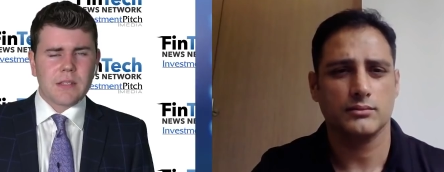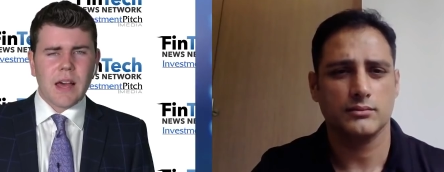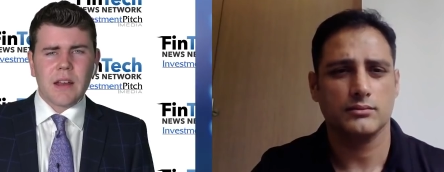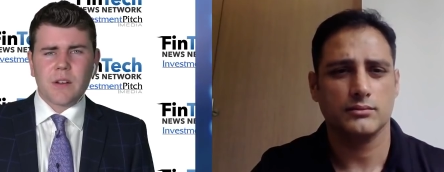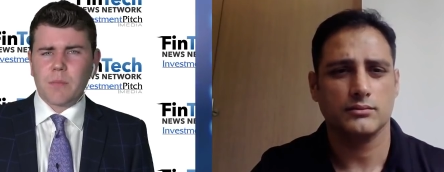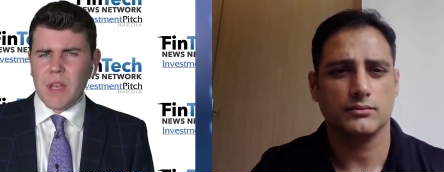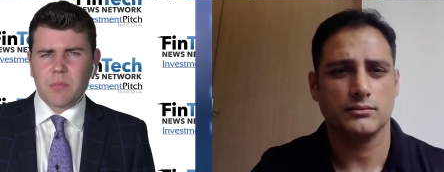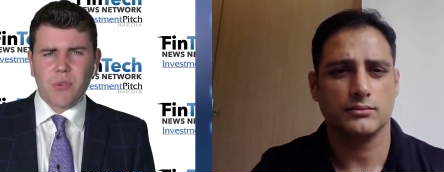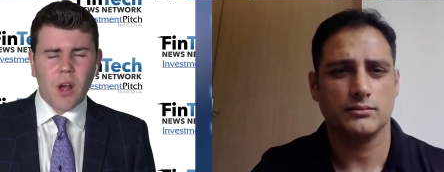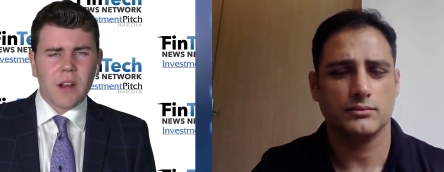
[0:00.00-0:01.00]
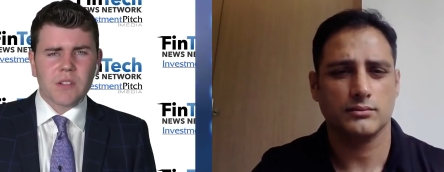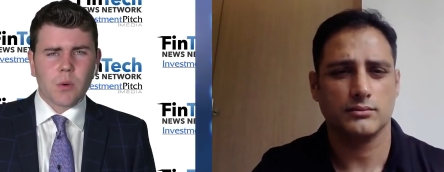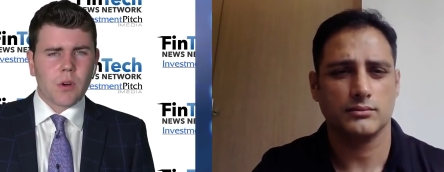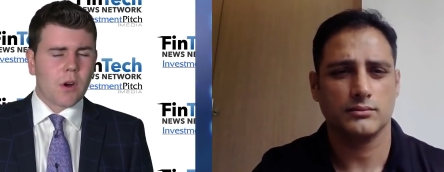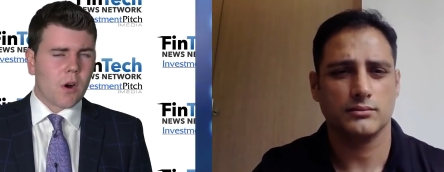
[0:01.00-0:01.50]
Speaker 1: is that your main product,
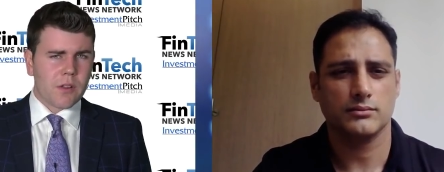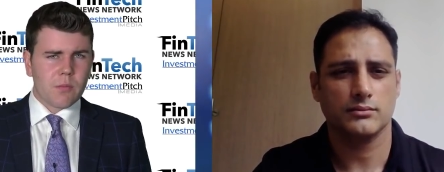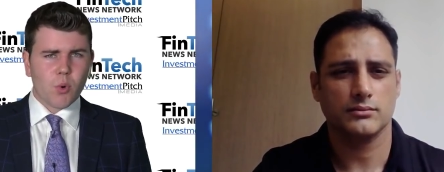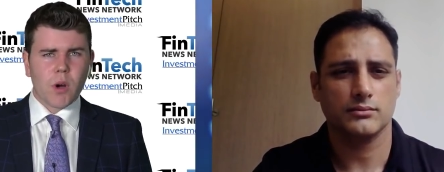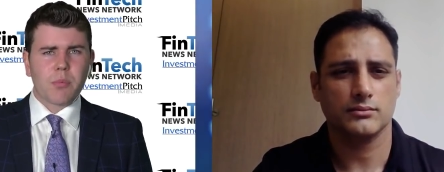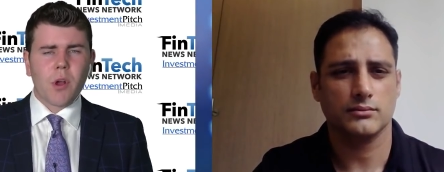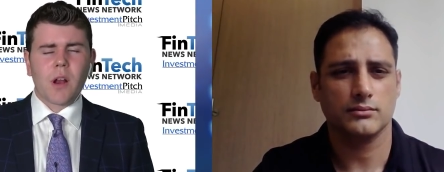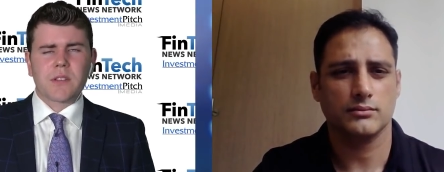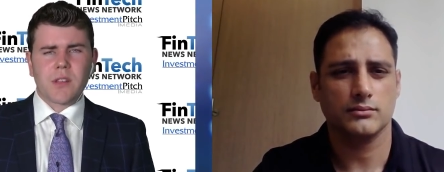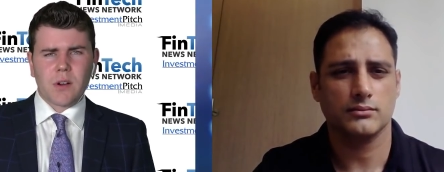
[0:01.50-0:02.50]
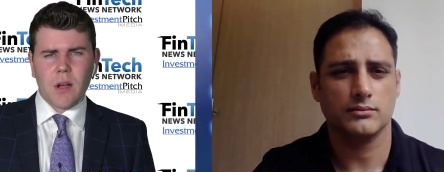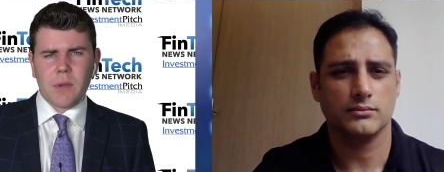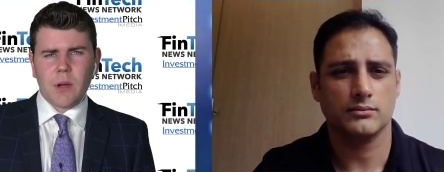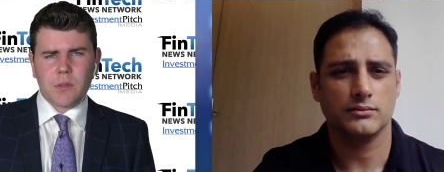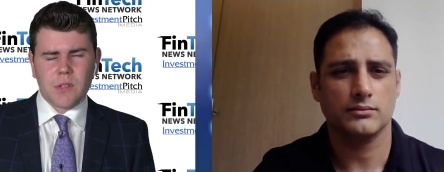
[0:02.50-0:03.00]
or are there more products that are
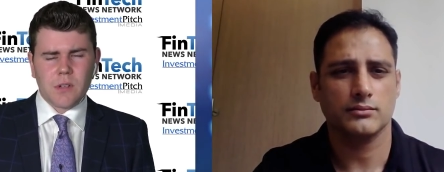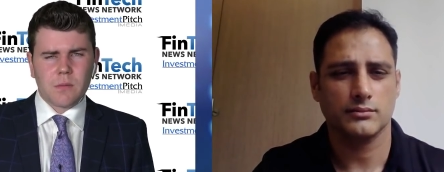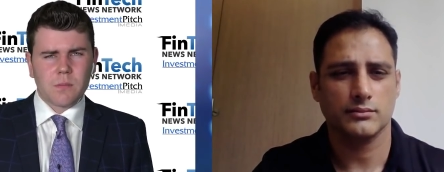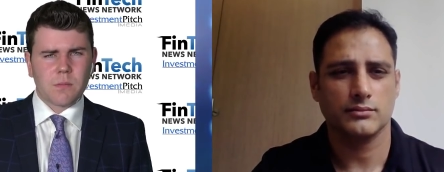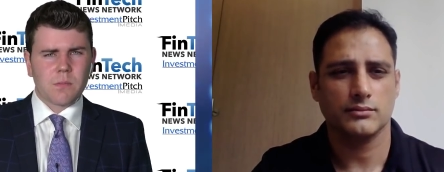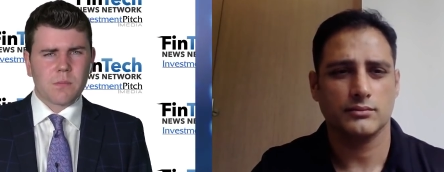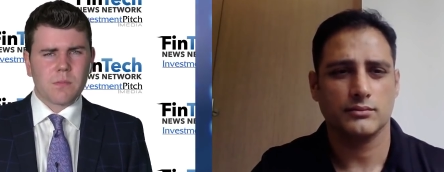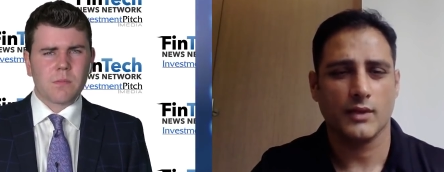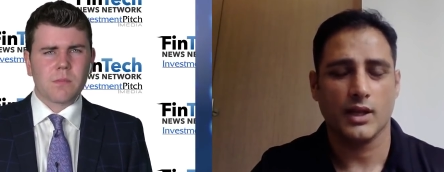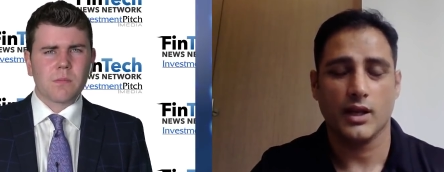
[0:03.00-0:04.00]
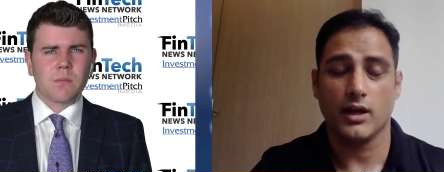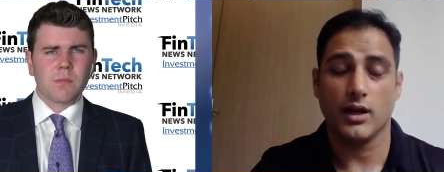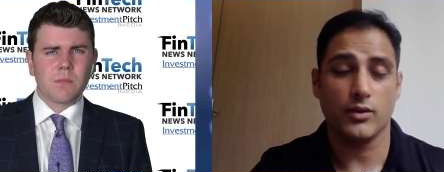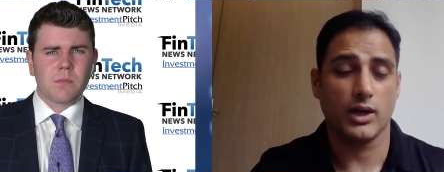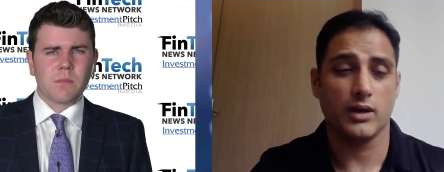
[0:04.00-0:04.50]
coming out still?
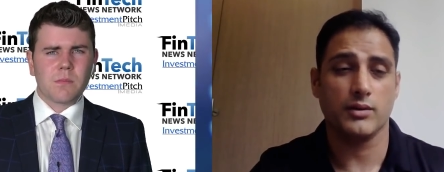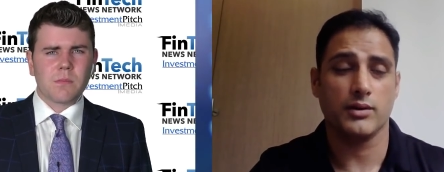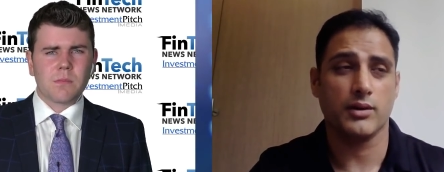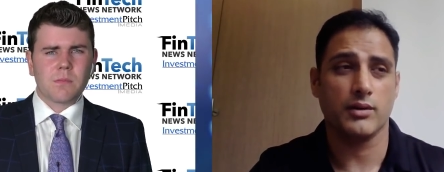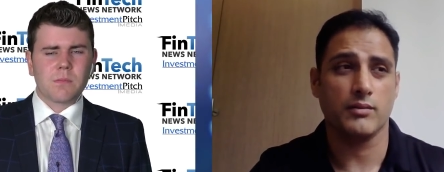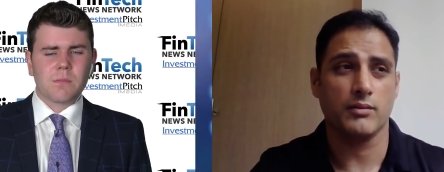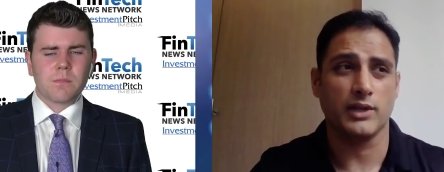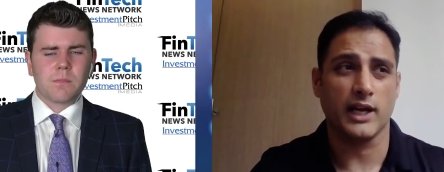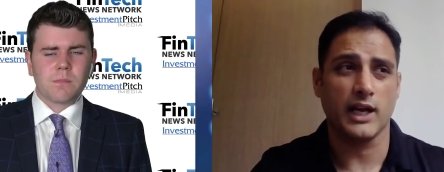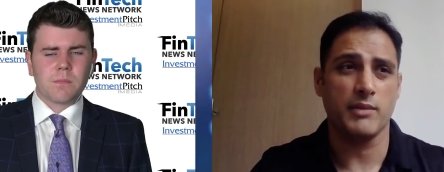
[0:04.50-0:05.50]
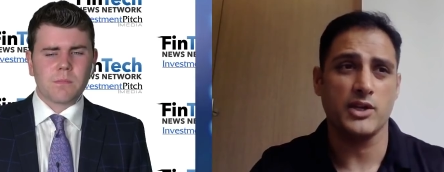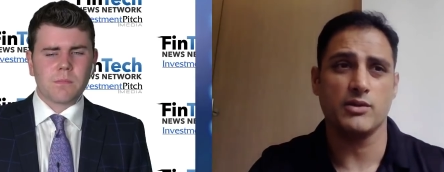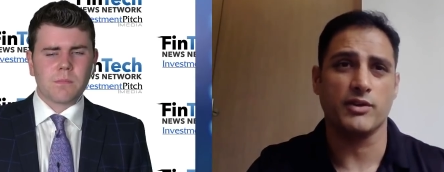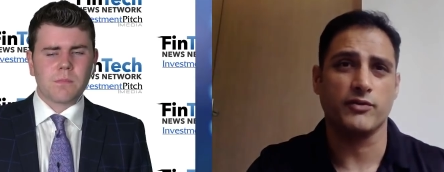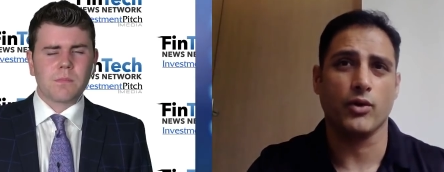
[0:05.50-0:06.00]
Speaker 2: Well, like I
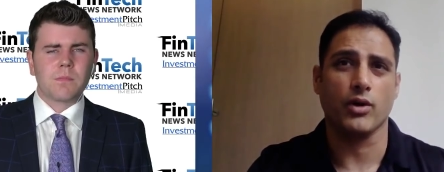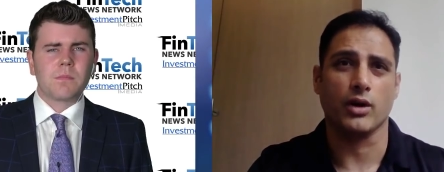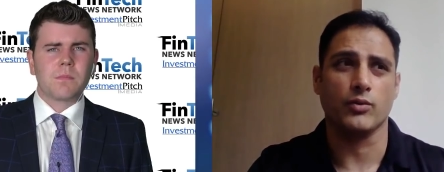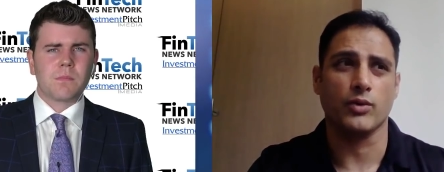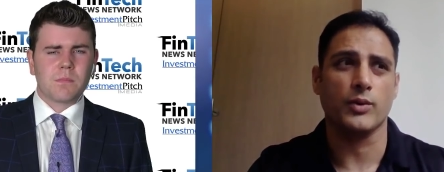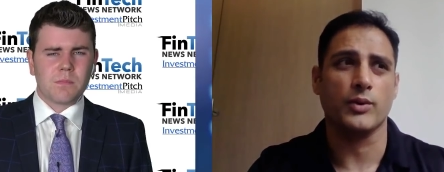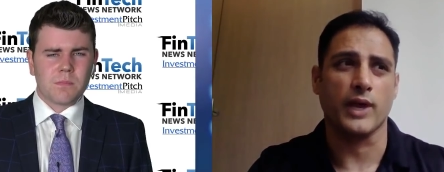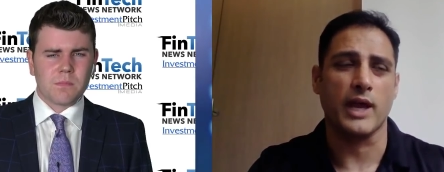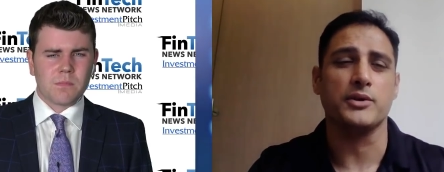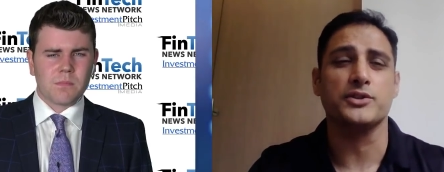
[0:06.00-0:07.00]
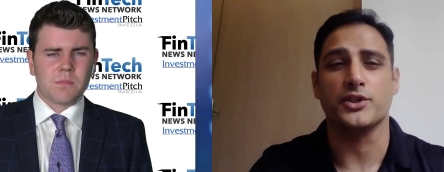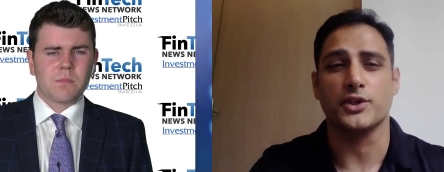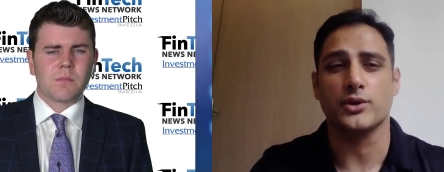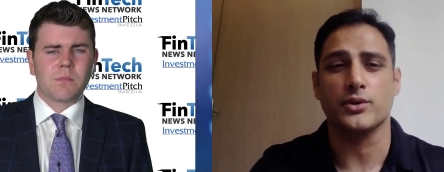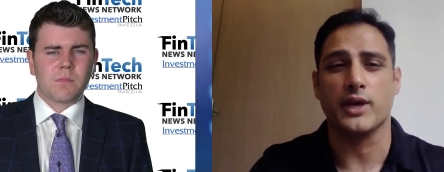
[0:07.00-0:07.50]
mentioned before, what we were able to
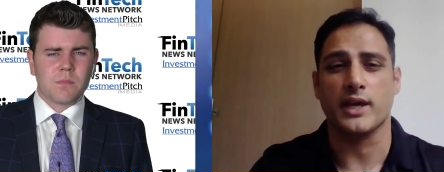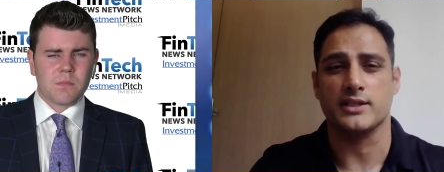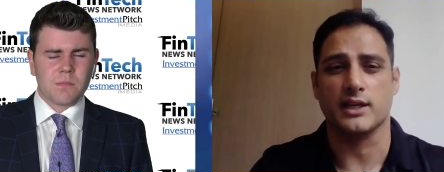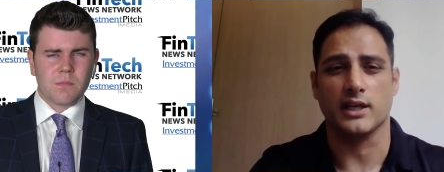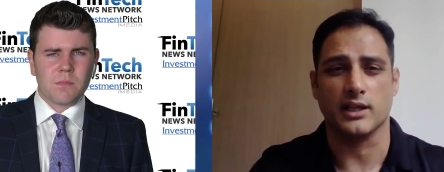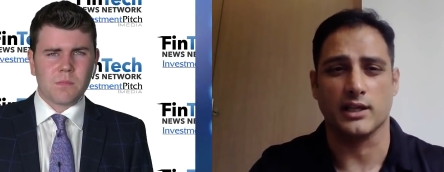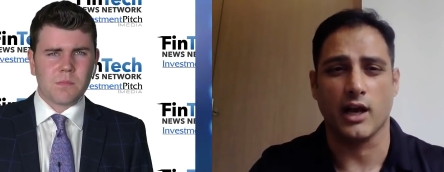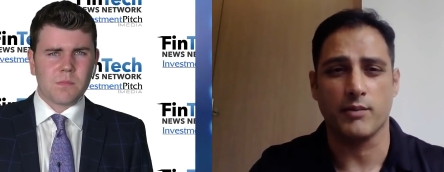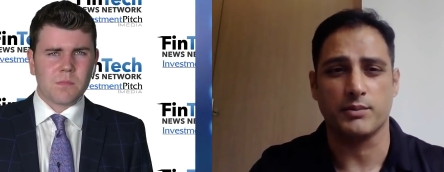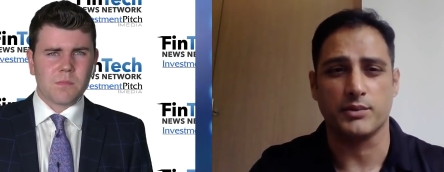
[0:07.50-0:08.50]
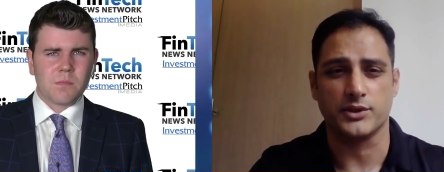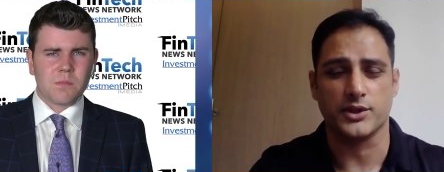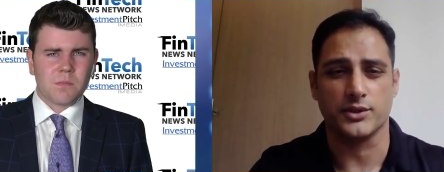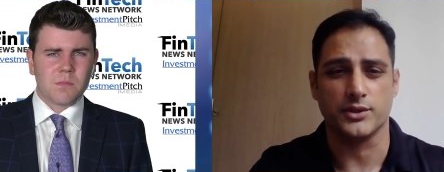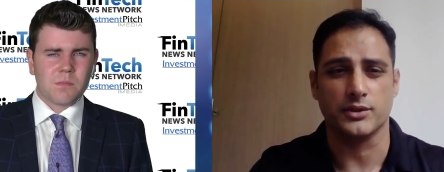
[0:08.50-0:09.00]
do is uh, allow people
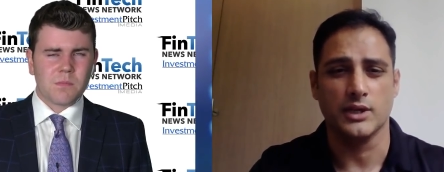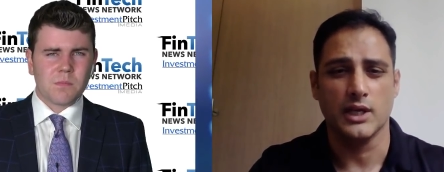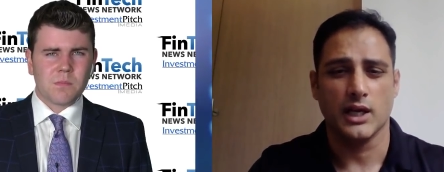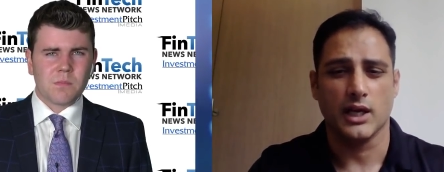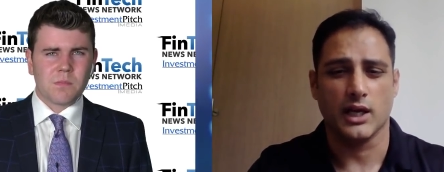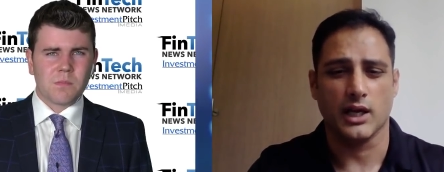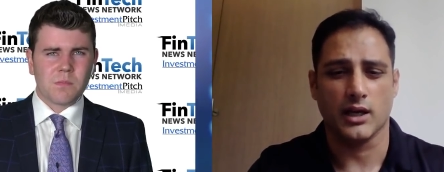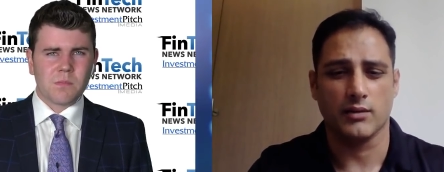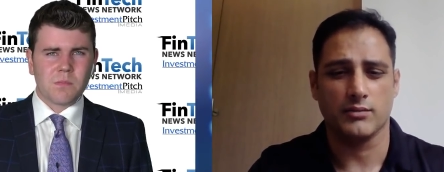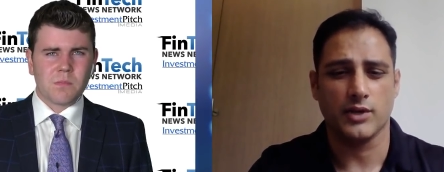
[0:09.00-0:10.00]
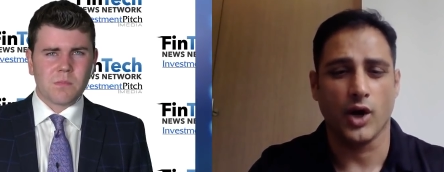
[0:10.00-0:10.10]
to um,